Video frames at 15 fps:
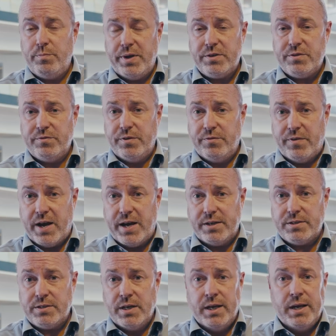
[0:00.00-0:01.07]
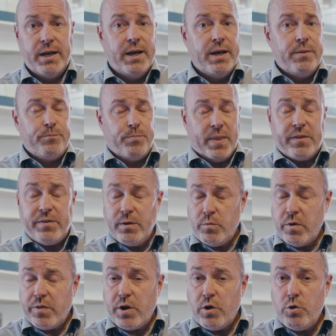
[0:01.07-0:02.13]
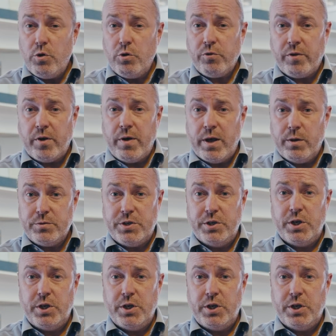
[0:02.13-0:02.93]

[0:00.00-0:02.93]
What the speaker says: bit of advice. I think what that also helps you